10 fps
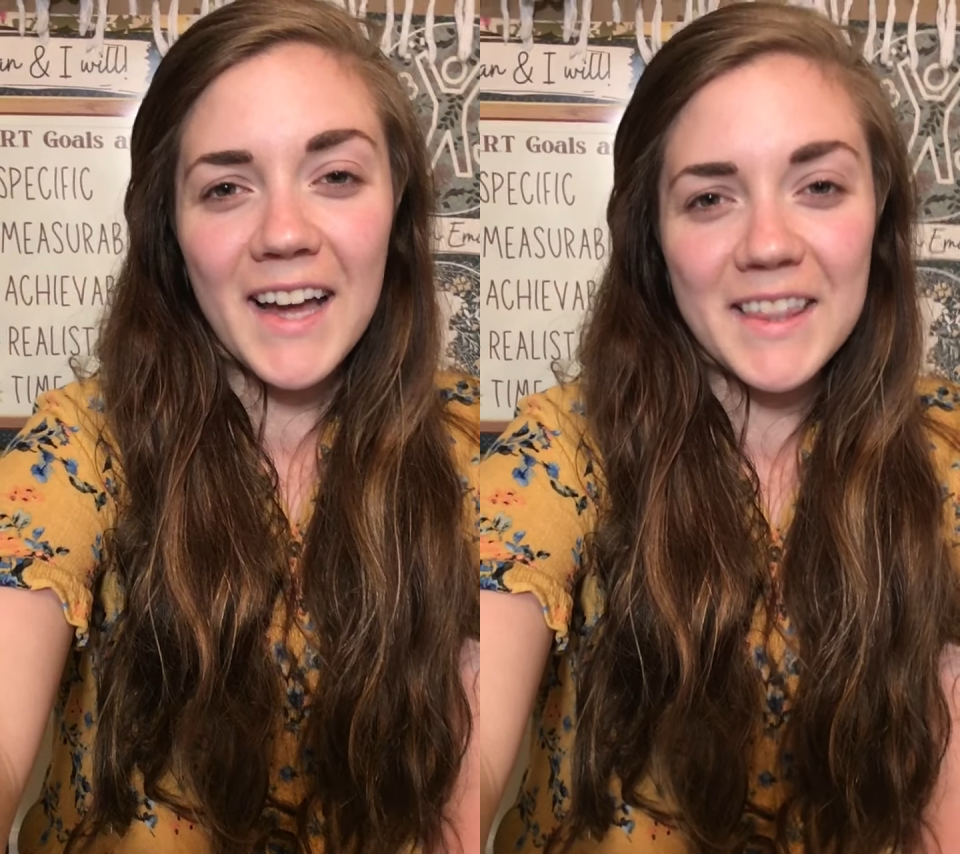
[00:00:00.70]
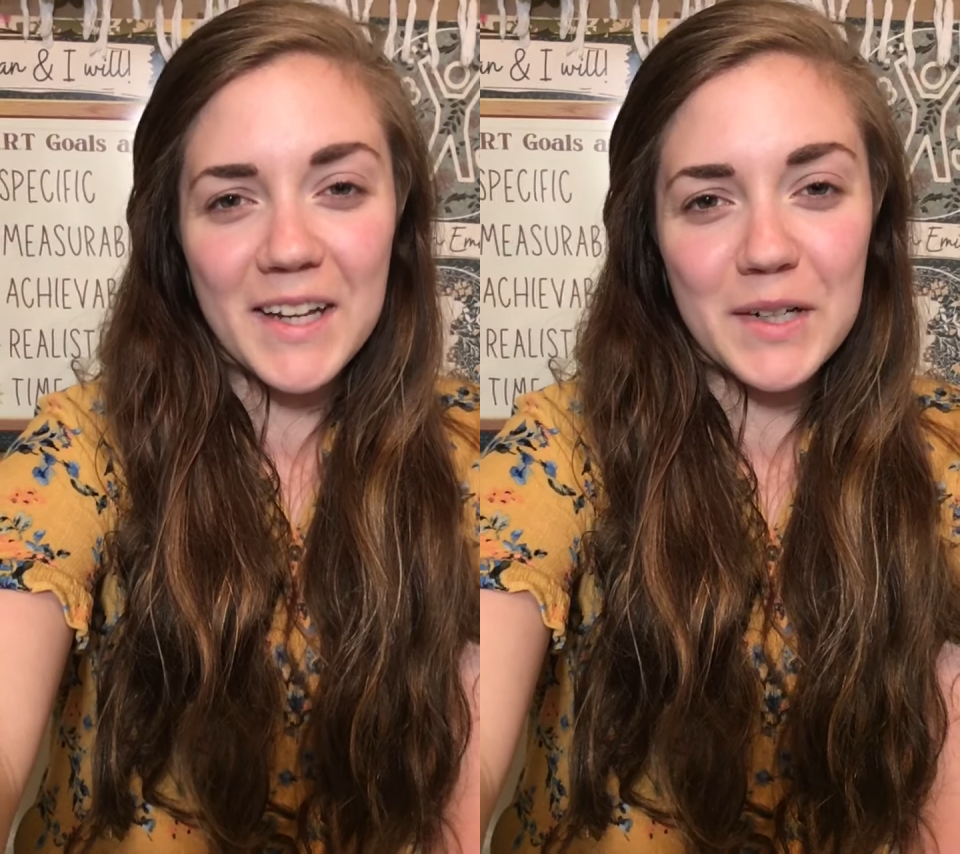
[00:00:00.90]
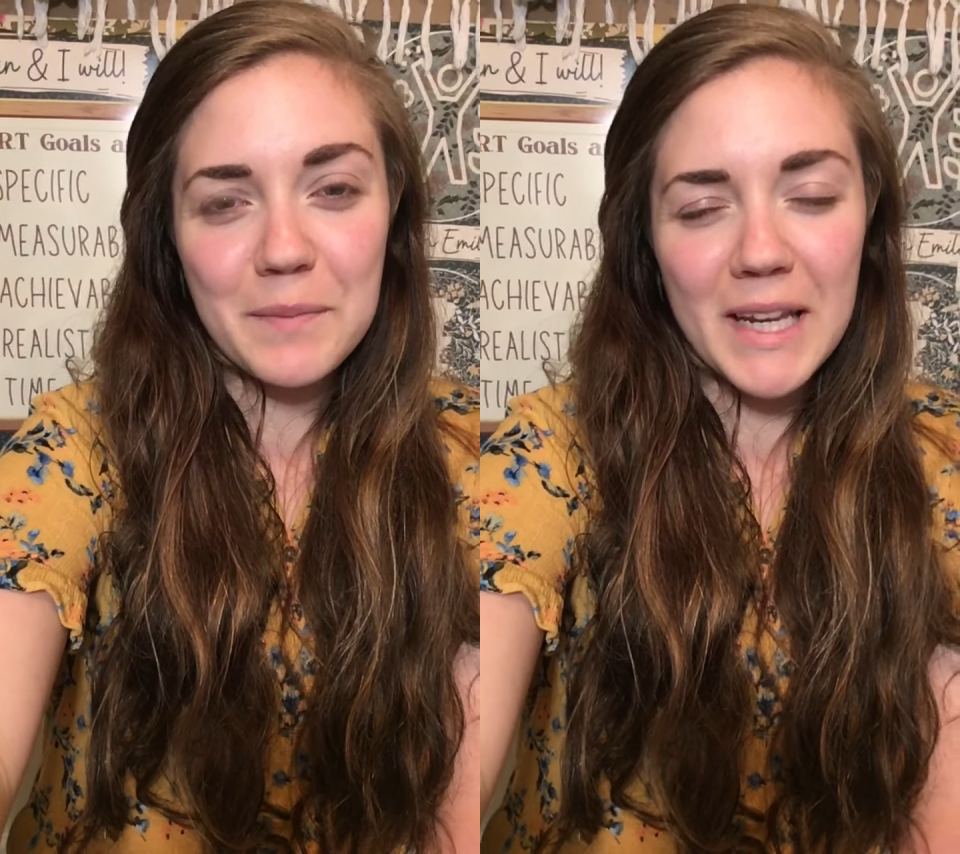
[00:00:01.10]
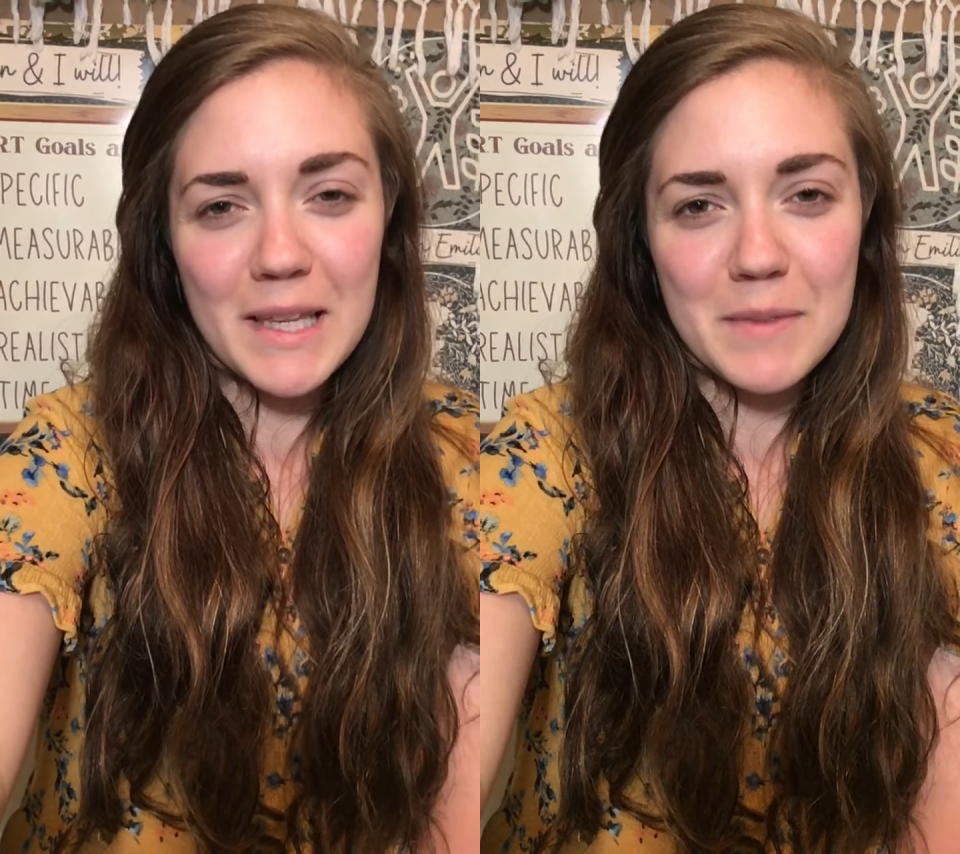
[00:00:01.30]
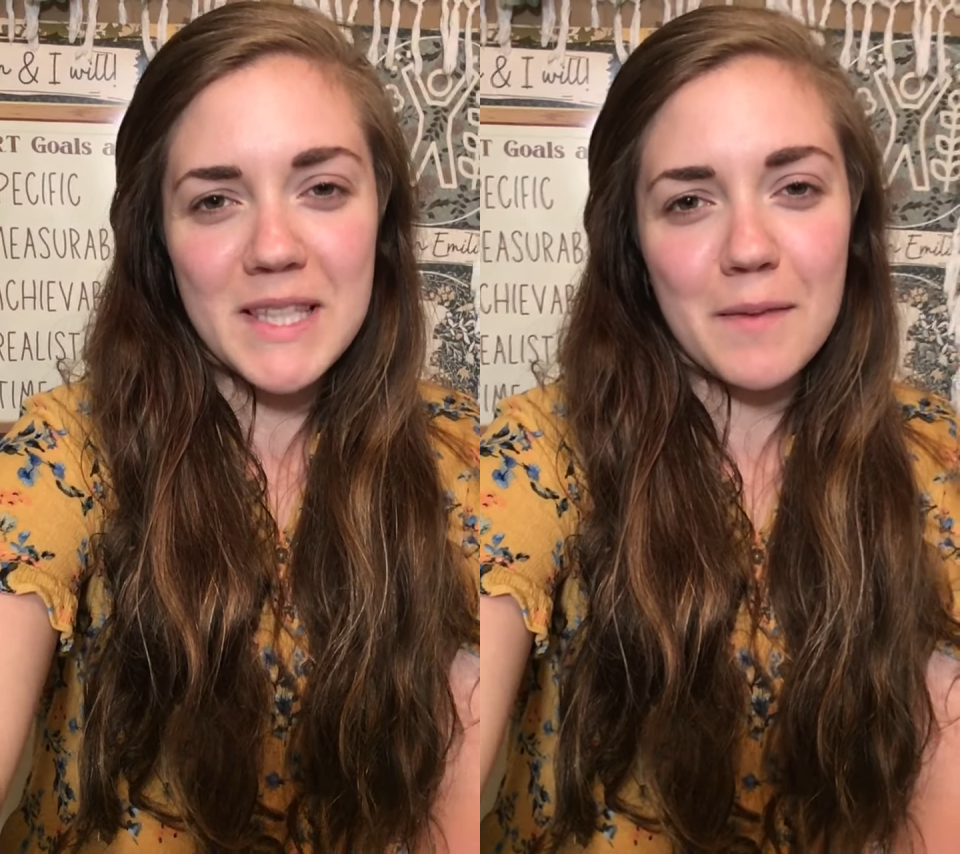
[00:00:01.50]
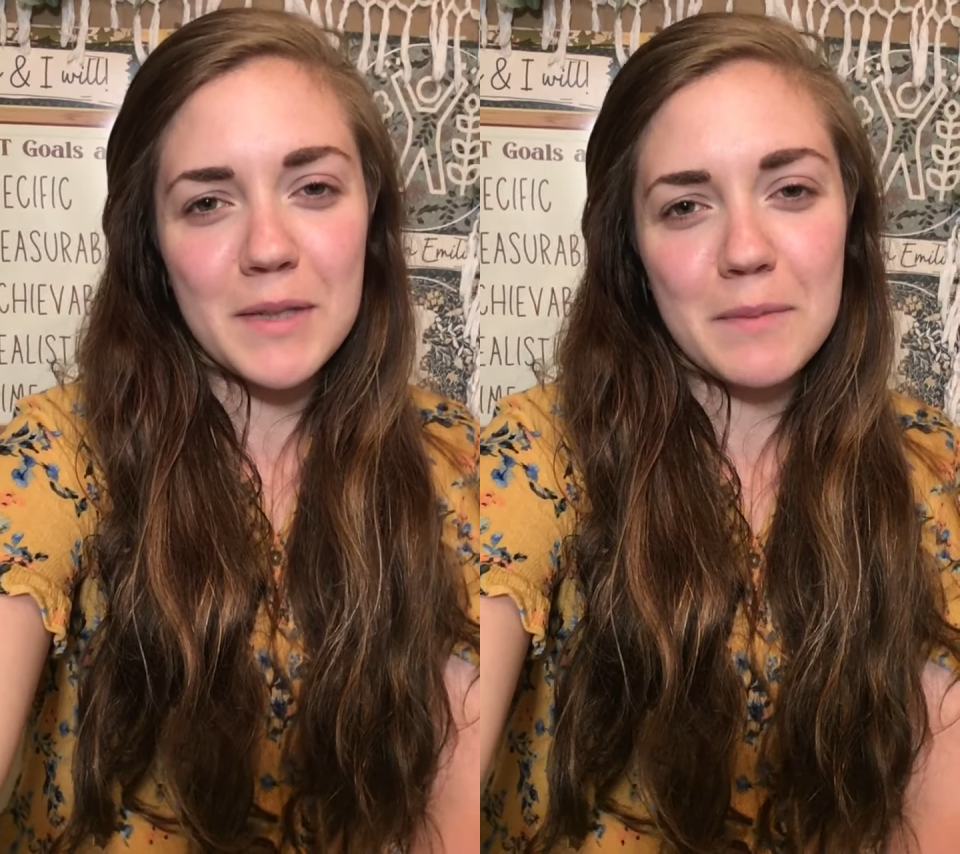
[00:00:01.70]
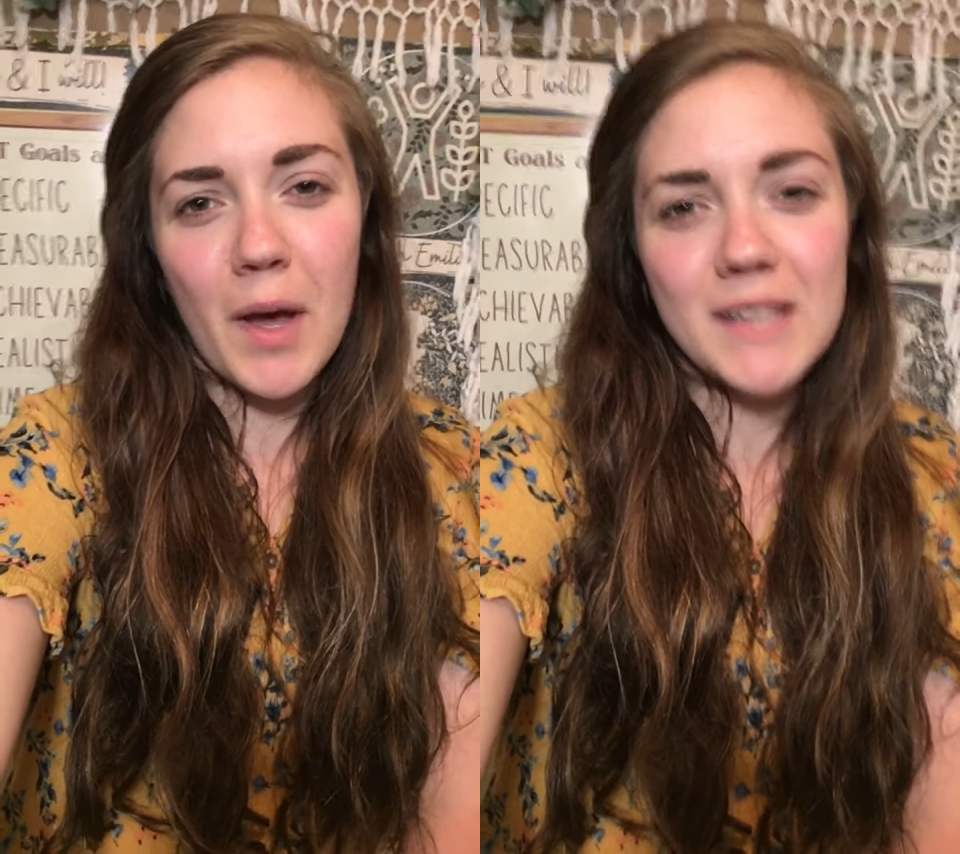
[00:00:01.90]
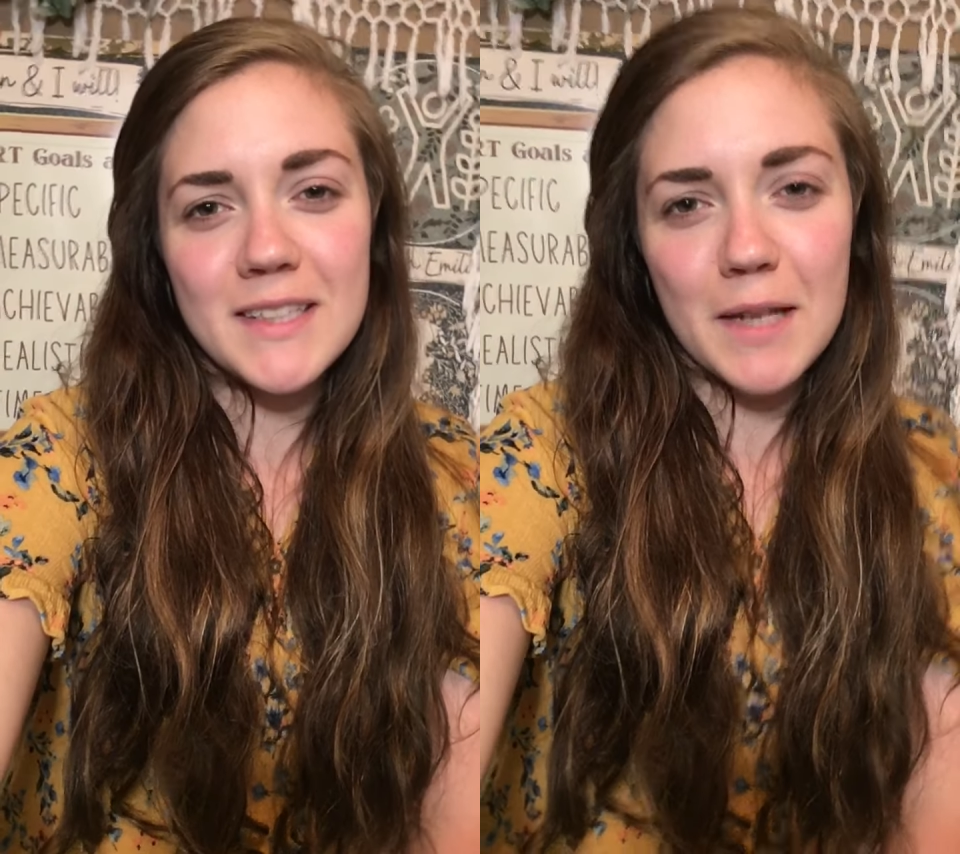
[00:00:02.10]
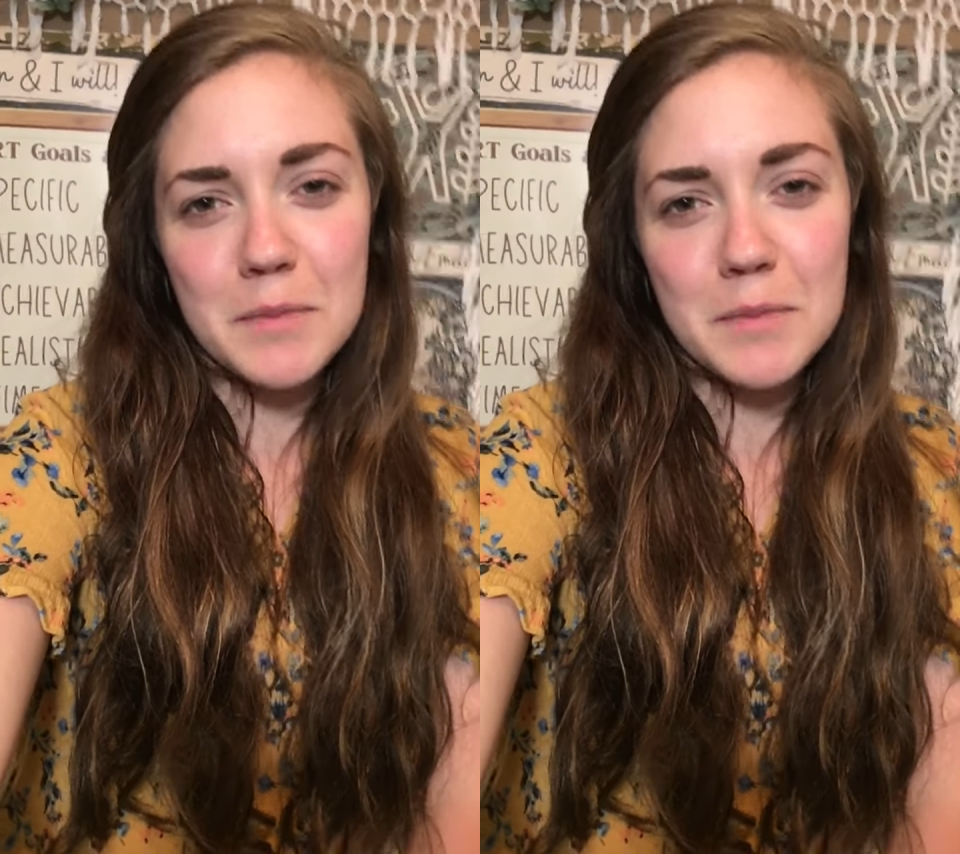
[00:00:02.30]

Hi there, my name is Emily Moss,